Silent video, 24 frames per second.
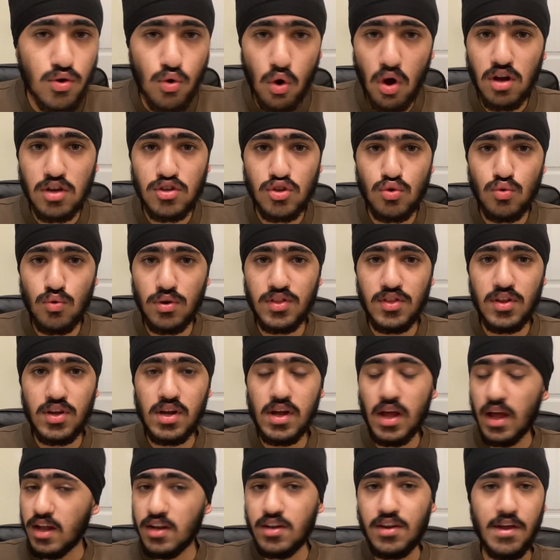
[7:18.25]
Roxu in
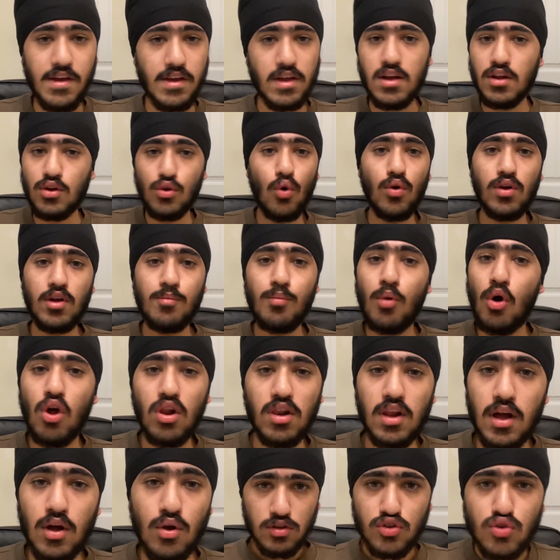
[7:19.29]
there and taking Logan
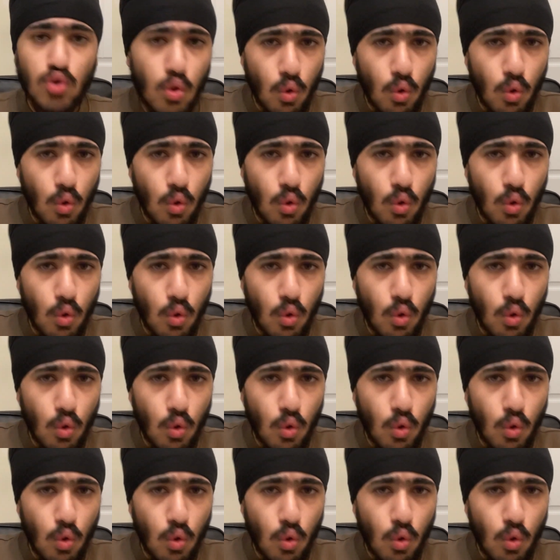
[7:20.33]
Paul out.